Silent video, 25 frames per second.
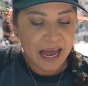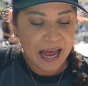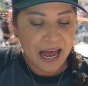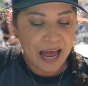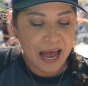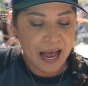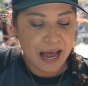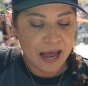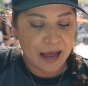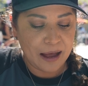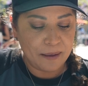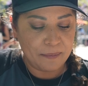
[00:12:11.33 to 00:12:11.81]

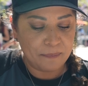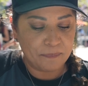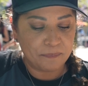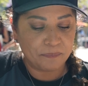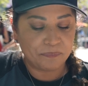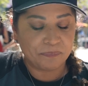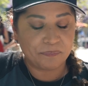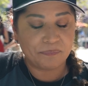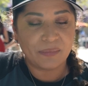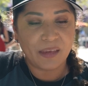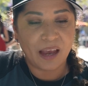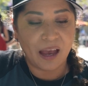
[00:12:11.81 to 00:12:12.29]

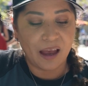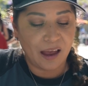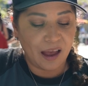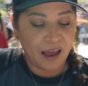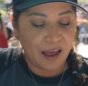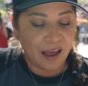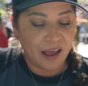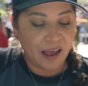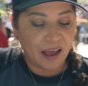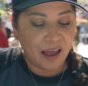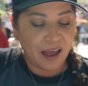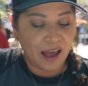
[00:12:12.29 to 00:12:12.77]

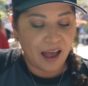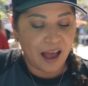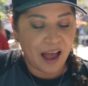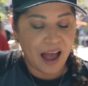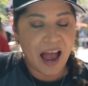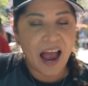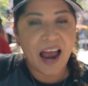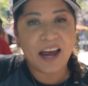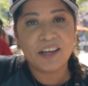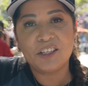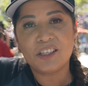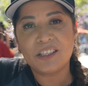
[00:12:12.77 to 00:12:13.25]

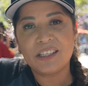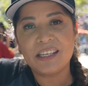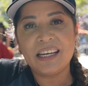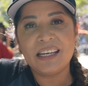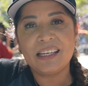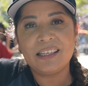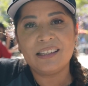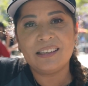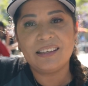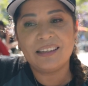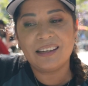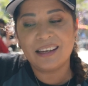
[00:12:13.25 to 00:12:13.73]
I just need
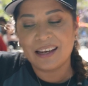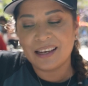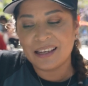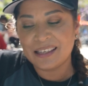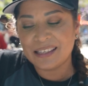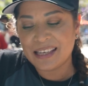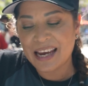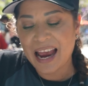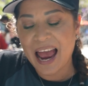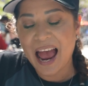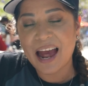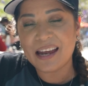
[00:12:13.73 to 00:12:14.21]

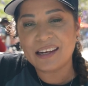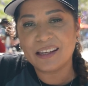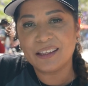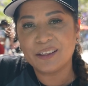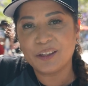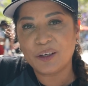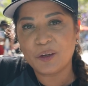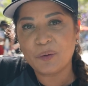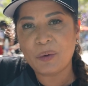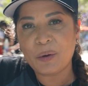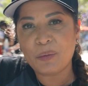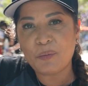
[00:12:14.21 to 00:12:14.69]
to add a
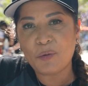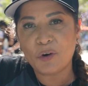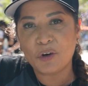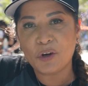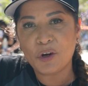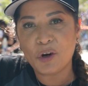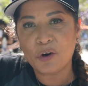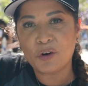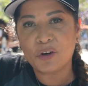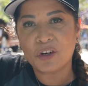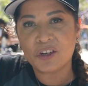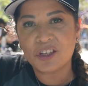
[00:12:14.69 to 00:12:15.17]
little bit more
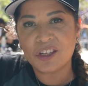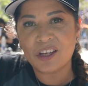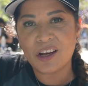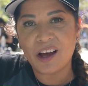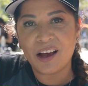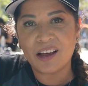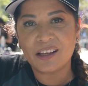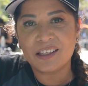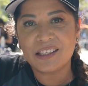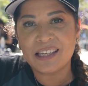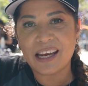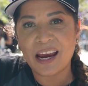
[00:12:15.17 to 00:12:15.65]
yogurt
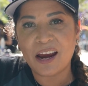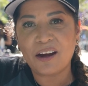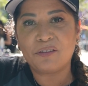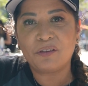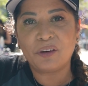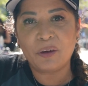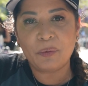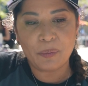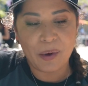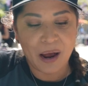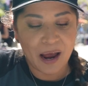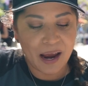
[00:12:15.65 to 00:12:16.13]
sauce to
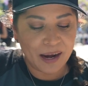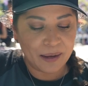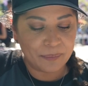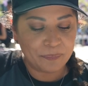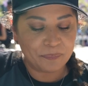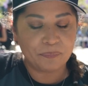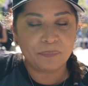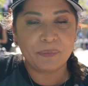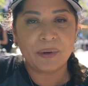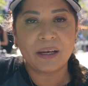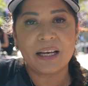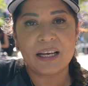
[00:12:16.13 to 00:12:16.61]
every bite,
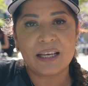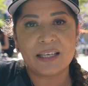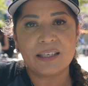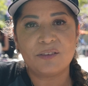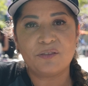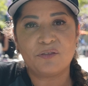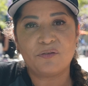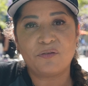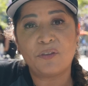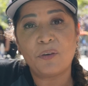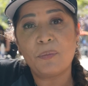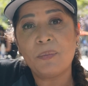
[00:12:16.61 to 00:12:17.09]
because
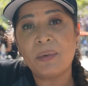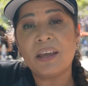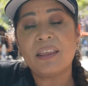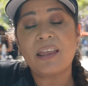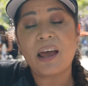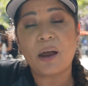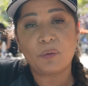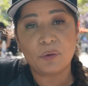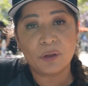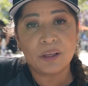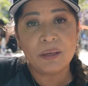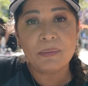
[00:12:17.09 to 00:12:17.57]
for me
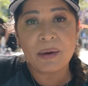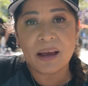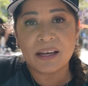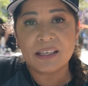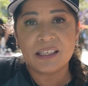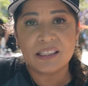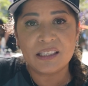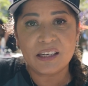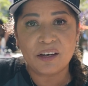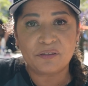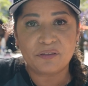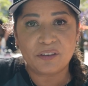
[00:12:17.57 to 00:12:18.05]
that really makes
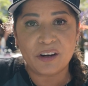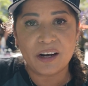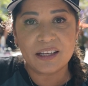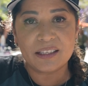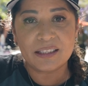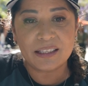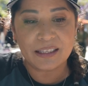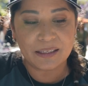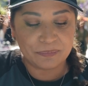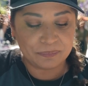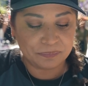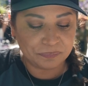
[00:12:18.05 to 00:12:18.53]
a
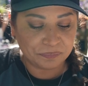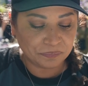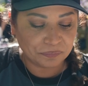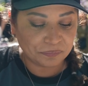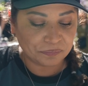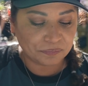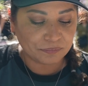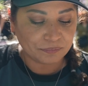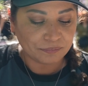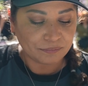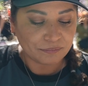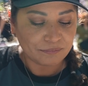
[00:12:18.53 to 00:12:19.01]
difference.
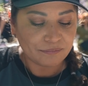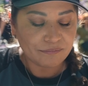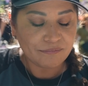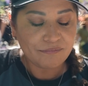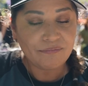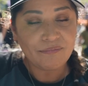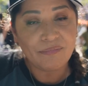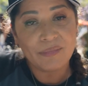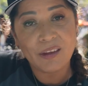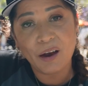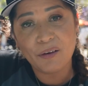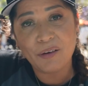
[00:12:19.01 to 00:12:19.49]

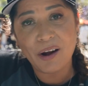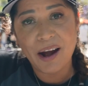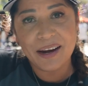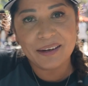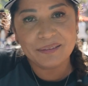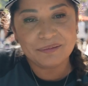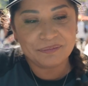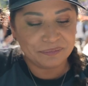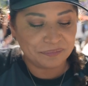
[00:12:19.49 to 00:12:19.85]
All right,